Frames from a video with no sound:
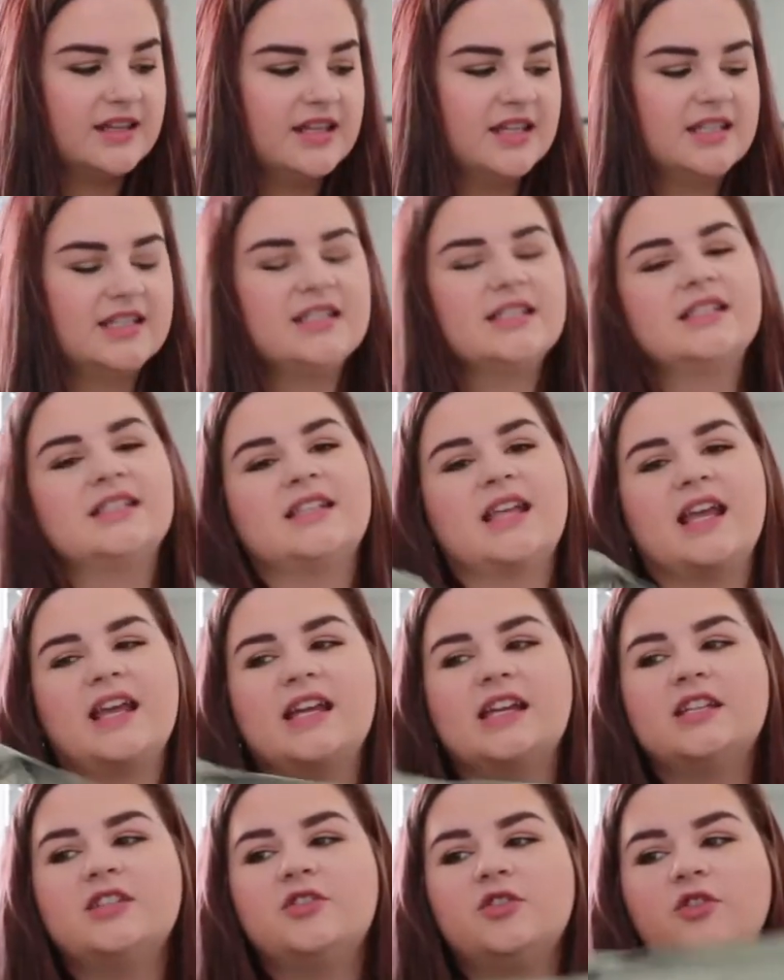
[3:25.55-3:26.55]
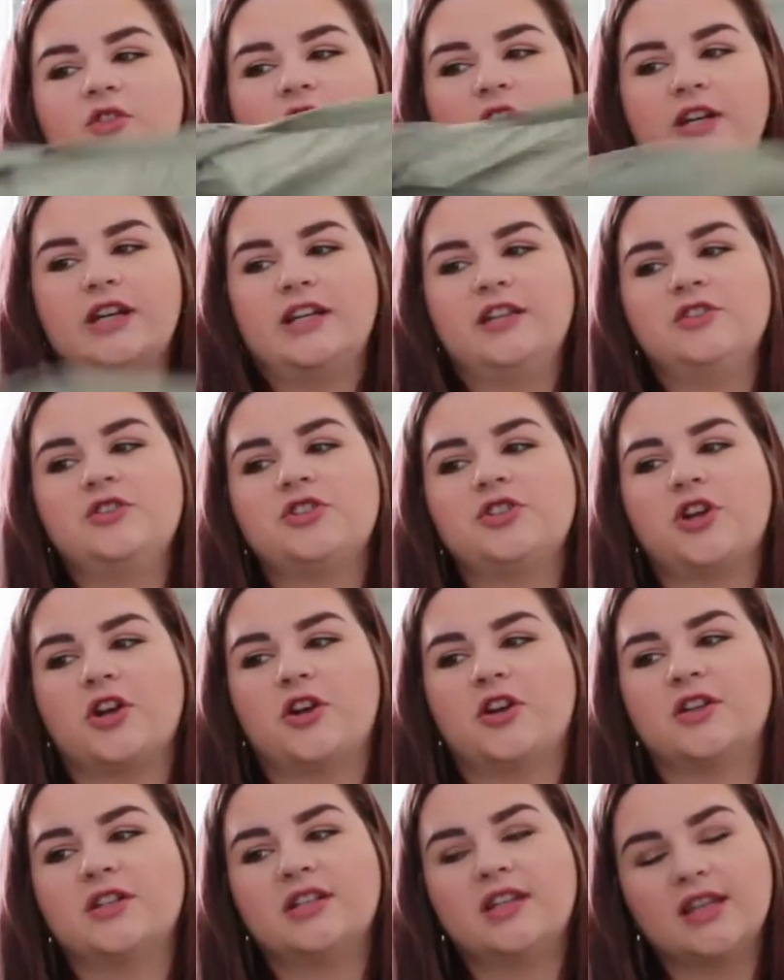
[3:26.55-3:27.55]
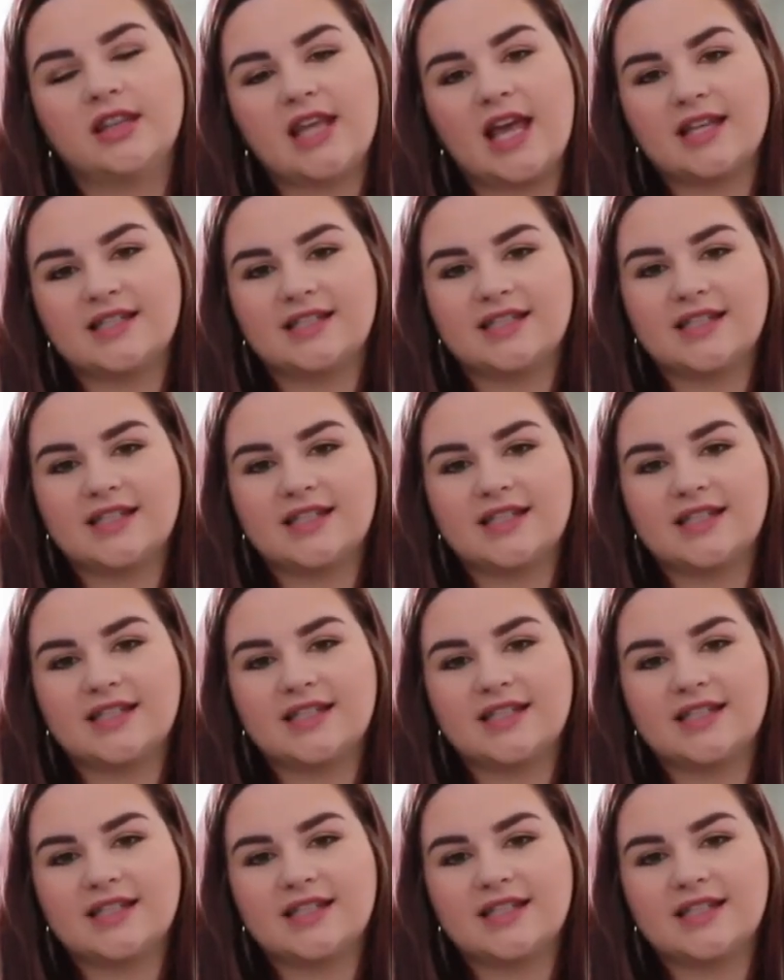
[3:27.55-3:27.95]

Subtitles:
this sage green shirt that